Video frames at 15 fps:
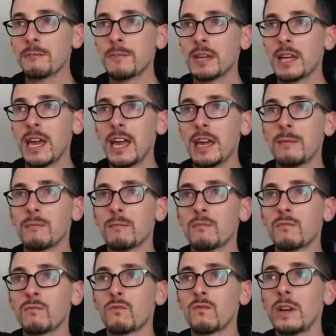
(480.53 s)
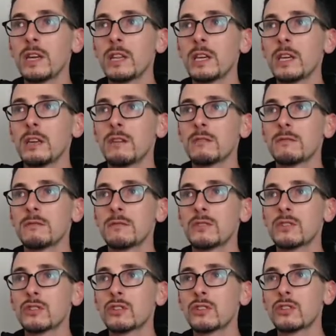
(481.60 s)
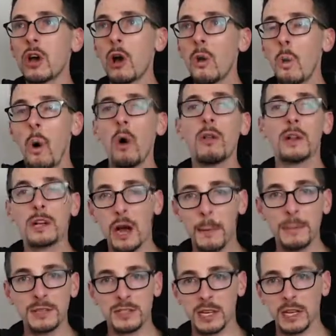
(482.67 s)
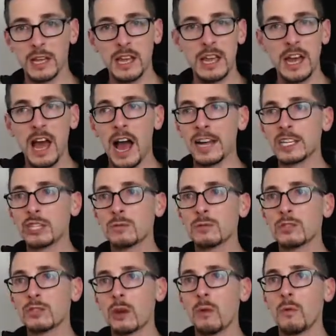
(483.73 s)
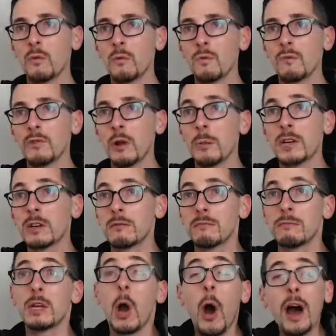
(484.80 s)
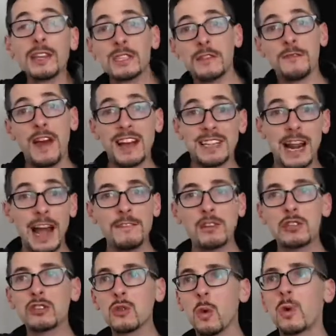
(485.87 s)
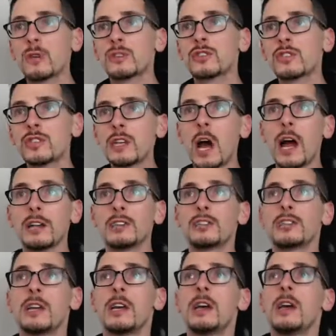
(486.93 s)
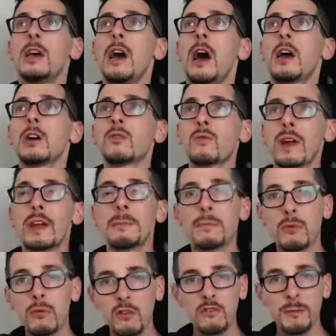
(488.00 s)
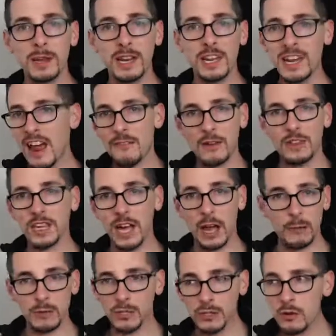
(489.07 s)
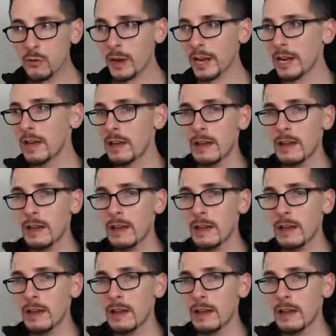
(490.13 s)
became really so all-encompassing. I just was so, because of the fact that I saw such a great improvement in everything I was doing,